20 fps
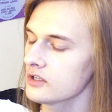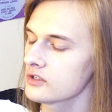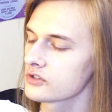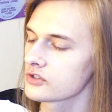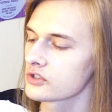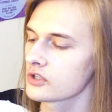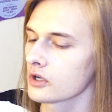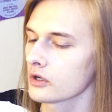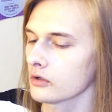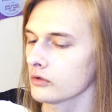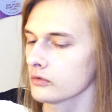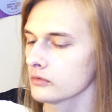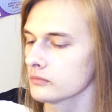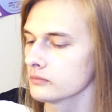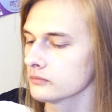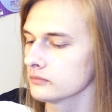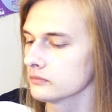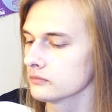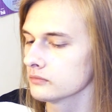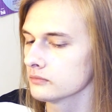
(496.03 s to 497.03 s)
So
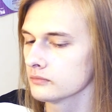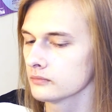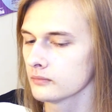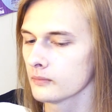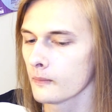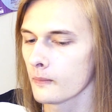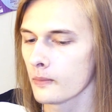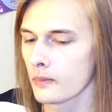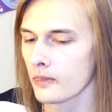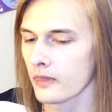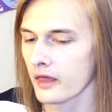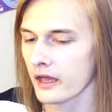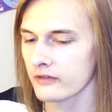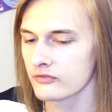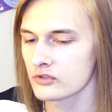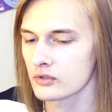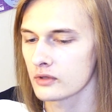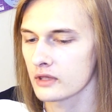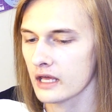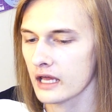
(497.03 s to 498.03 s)

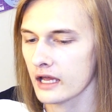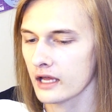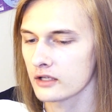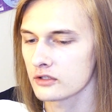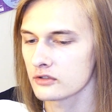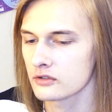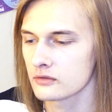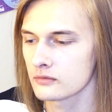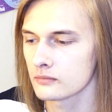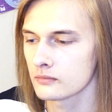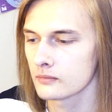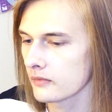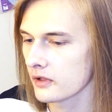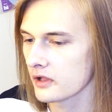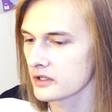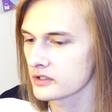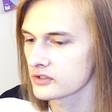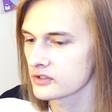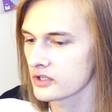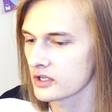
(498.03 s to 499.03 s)
after that,
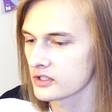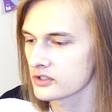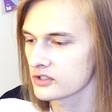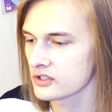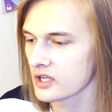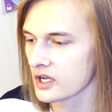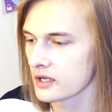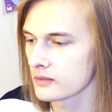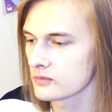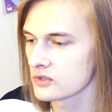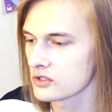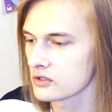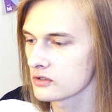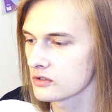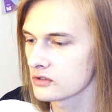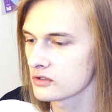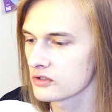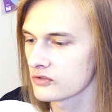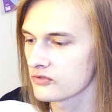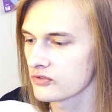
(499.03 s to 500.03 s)
it's time
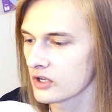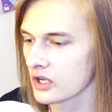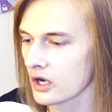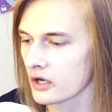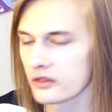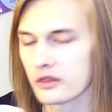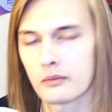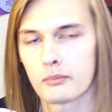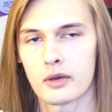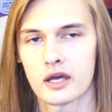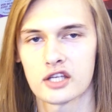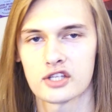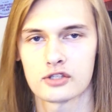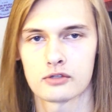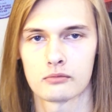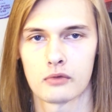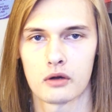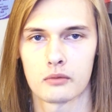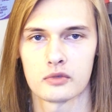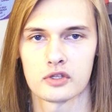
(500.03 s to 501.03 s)
to figure out the
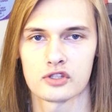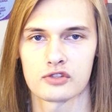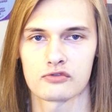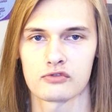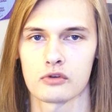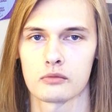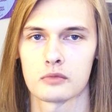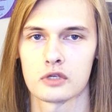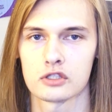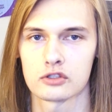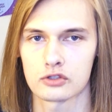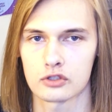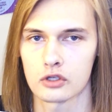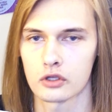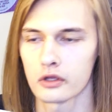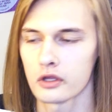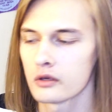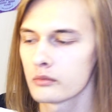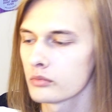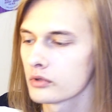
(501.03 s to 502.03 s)
best moments from each
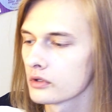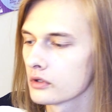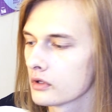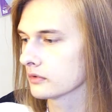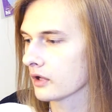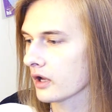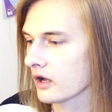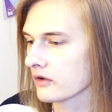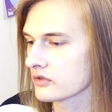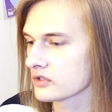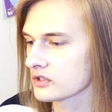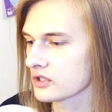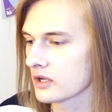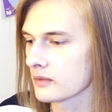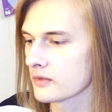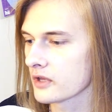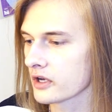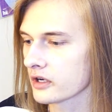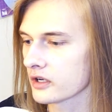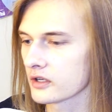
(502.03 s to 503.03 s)
clip. Obviously,
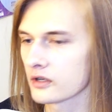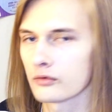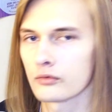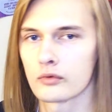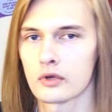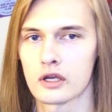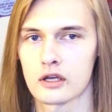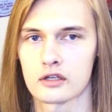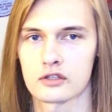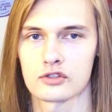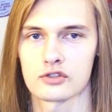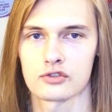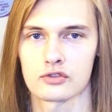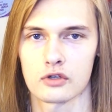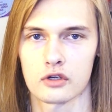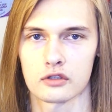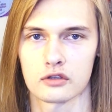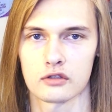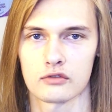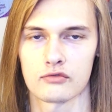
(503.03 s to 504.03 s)
I'm not going to
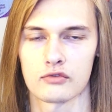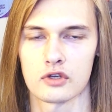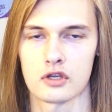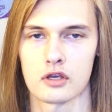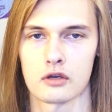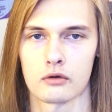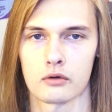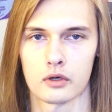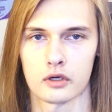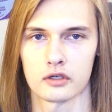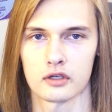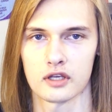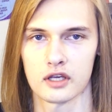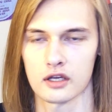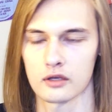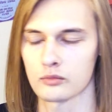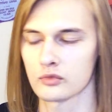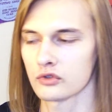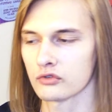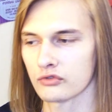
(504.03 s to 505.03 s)
reconstruct the video on
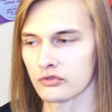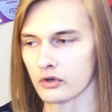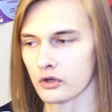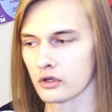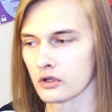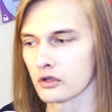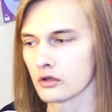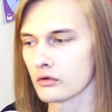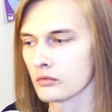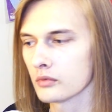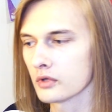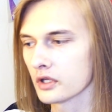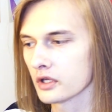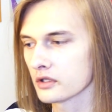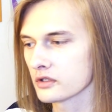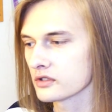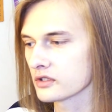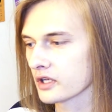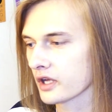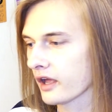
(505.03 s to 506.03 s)
camera for you
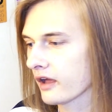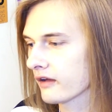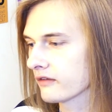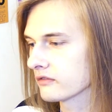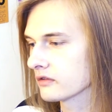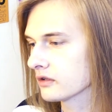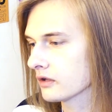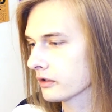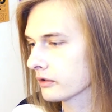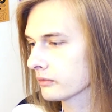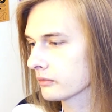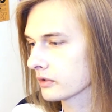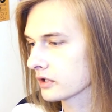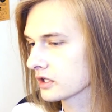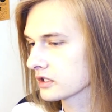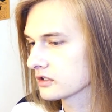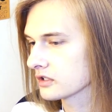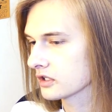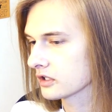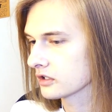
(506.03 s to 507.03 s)
because I have it
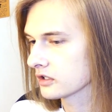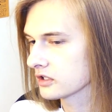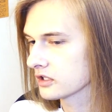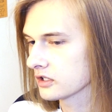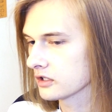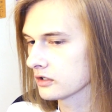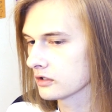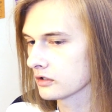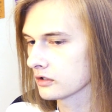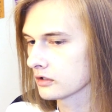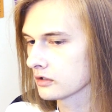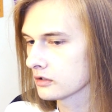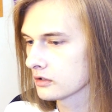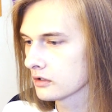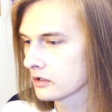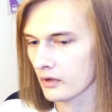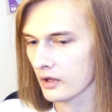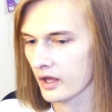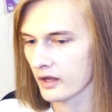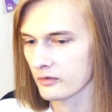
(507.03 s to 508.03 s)
already done here.
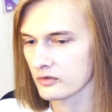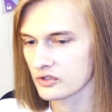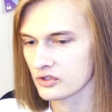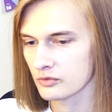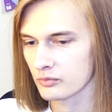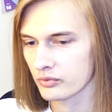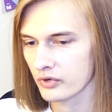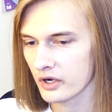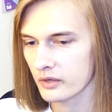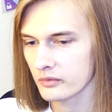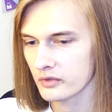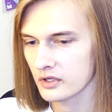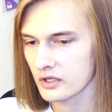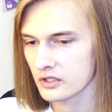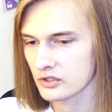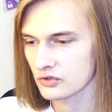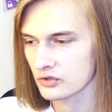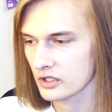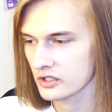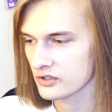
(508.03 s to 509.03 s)
I should
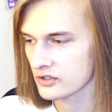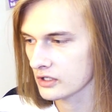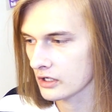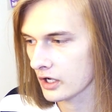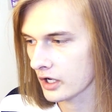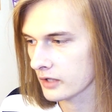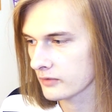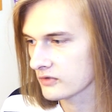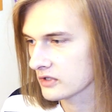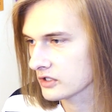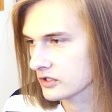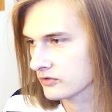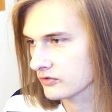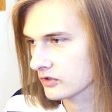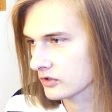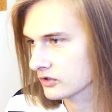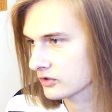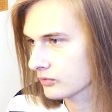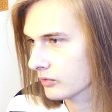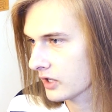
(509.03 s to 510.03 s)
probably address the obvious
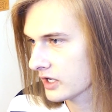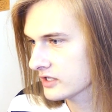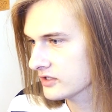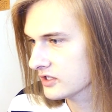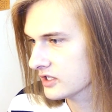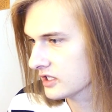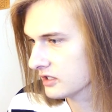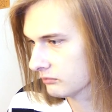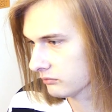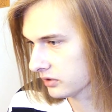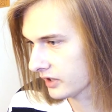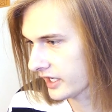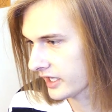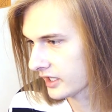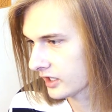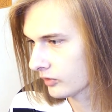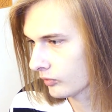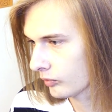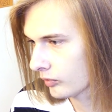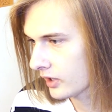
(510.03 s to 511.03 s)
first. Why is it in
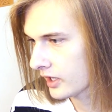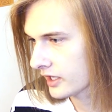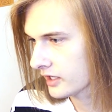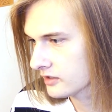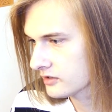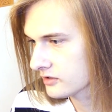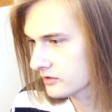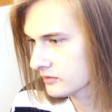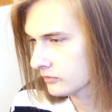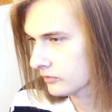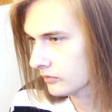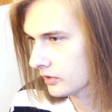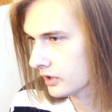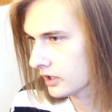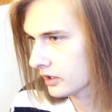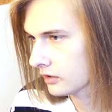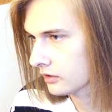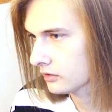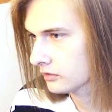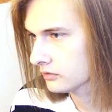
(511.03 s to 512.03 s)
black and white?
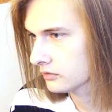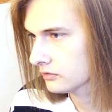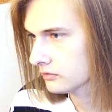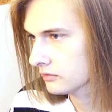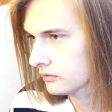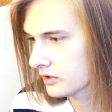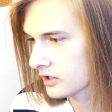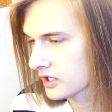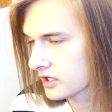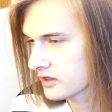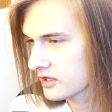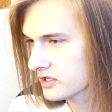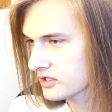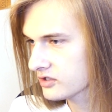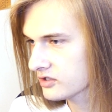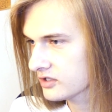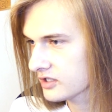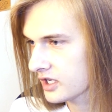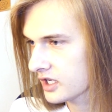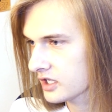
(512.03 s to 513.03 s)
Well, in
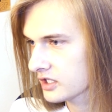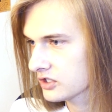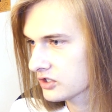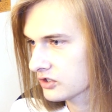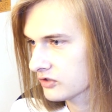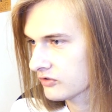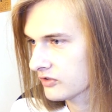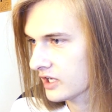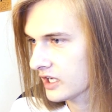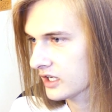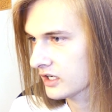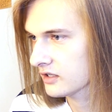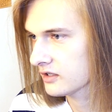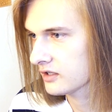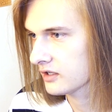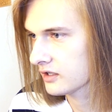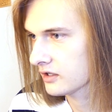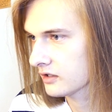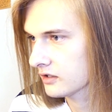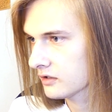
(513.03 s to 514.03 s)
this stage of
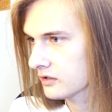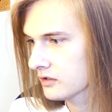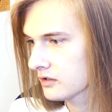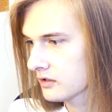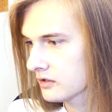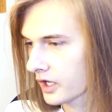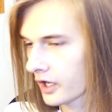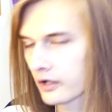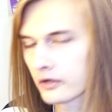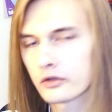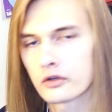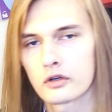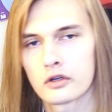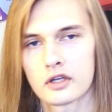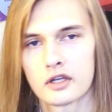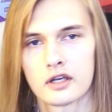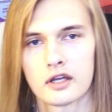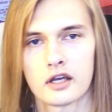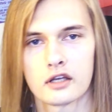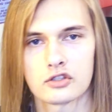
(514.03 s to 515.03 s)
editing, color
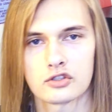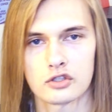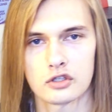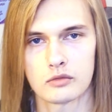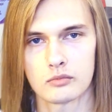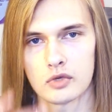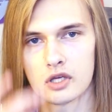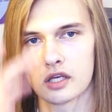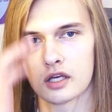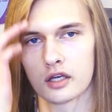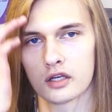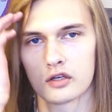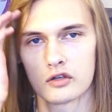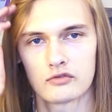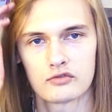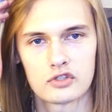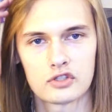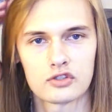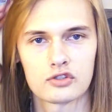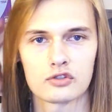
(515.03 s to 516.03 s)
can actually be kind
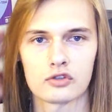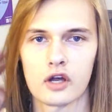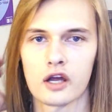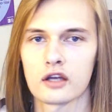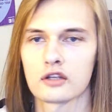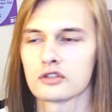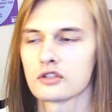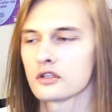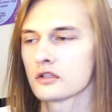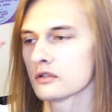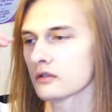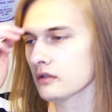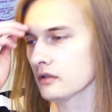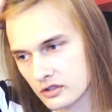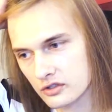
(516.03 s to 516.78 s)
of distracting.